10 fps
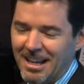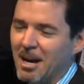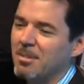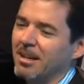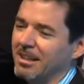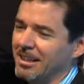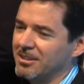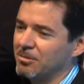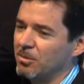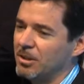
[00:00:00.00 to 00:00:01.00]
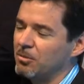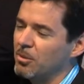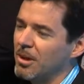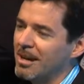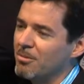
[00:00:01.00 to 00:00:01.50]
How about, yes, you
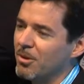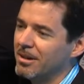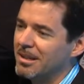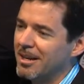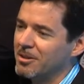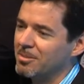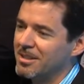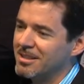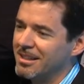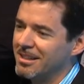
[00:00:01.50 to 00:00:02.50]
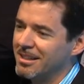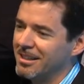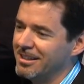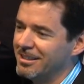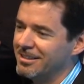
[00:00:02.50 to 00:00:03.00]
will have more announcements in
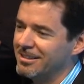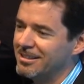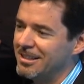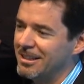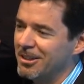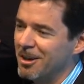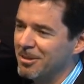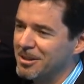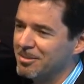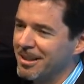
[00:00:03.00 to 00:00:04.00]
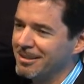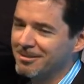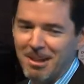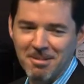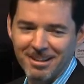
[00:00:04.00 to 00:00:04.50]
the T-commerce
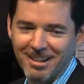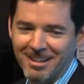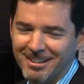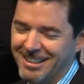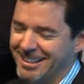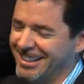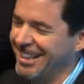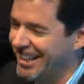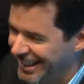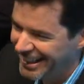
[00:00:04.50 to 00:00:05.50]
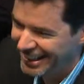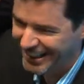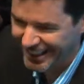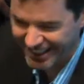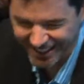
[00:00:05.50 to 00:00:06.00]
space. How about
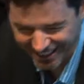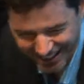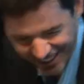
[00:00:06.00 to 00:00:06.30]
that?